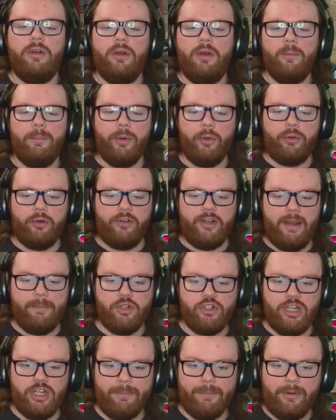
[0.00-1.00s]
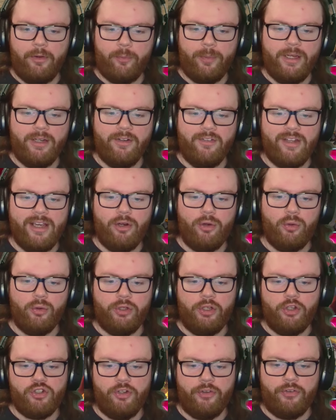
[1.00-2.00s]
both our damage champions being down and
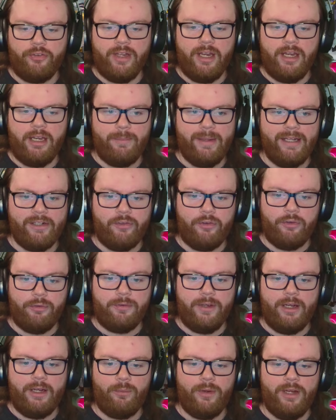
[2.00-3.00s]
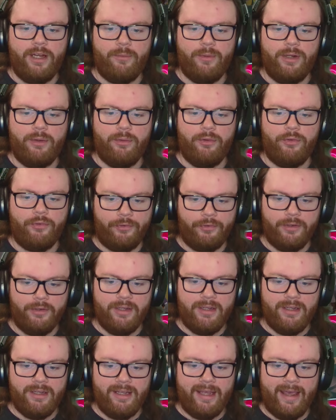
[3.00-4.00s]
only just getting back to the fight right when I was
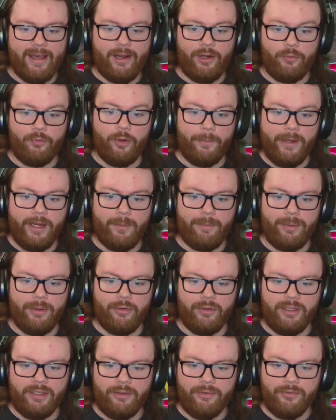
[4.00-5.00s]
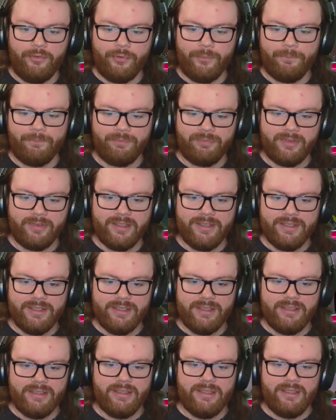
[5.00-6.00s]
out of all my abilities.
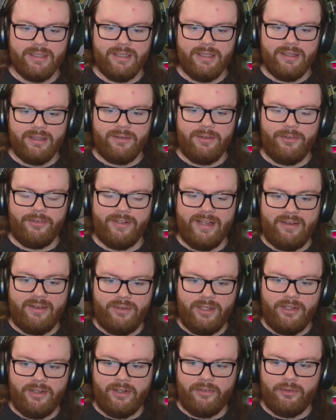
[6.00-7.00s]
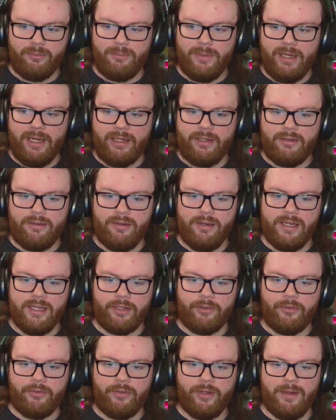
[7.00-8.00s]
This definitely doesn't make
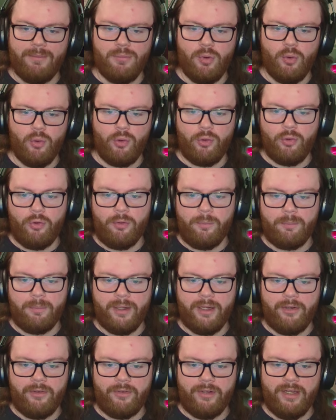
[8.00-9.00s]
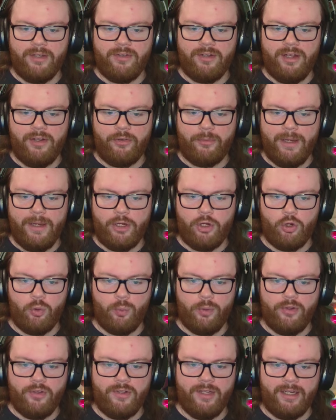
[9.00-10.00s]
Nyx immortal, but it does make her
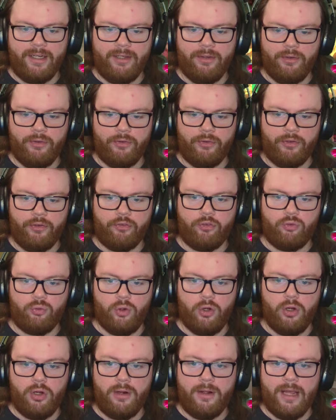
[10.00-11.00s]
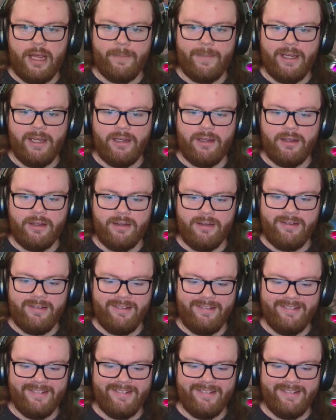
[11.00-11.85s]
ridiculously strong. I mean, oh,